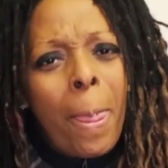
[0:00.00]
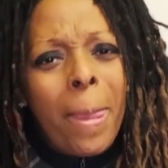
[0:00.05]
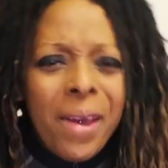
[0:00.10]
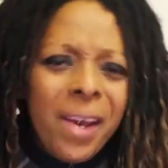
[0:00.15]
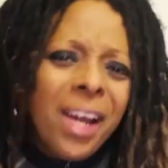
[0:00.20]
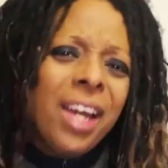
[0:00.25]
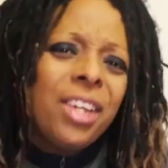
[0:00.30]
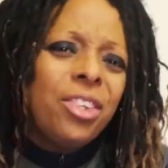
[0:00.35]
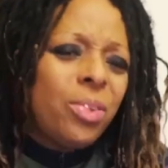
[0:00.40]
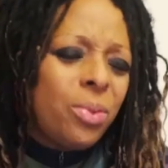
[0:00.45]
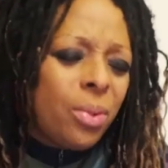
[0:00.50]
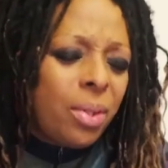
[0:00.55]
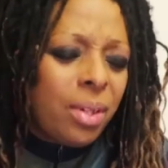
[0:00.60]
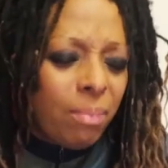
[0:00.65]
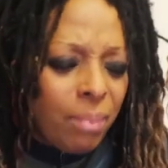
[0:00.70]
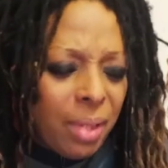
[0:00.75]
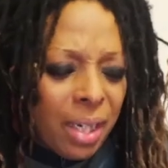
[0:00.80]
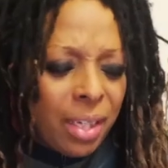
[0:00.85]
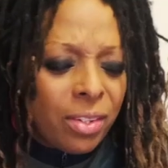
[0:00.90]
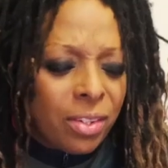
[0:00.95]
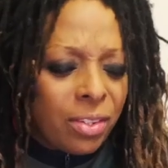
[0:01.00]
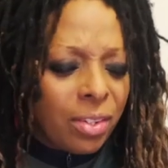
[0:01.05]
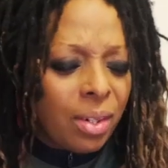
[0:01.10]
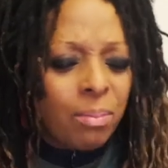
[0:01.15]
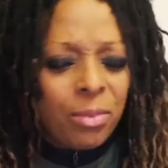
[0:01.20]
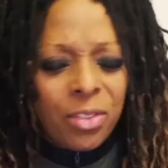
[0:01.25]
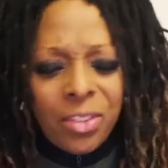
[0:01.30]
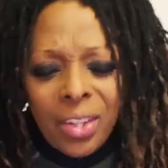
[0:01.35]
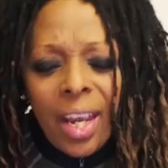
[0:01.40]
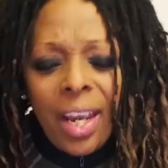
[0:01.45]
You guys know what I mean. So
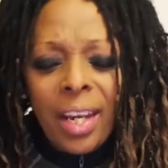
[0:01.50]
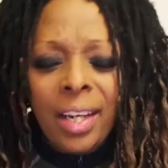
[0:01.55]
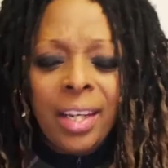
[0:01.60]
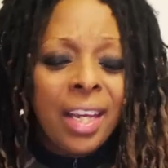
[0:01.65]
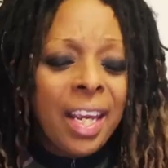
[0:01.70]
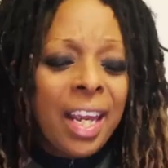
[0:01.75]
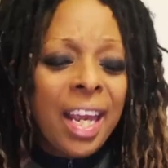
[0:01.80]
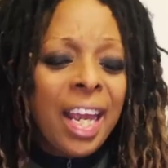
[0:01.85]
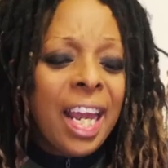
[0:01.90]
I'm saying